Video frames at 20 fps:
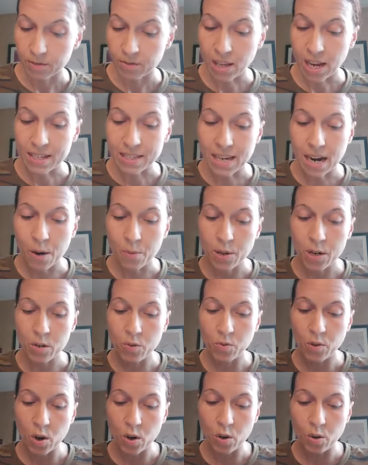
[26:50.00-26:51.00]
That's how we
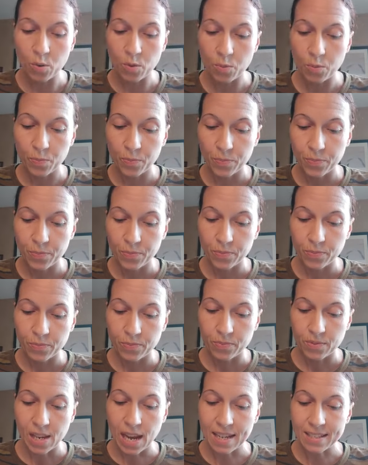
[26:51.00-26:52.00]
grow.
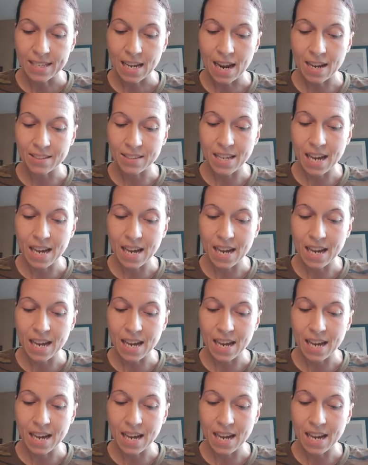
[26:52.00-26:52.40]
That's how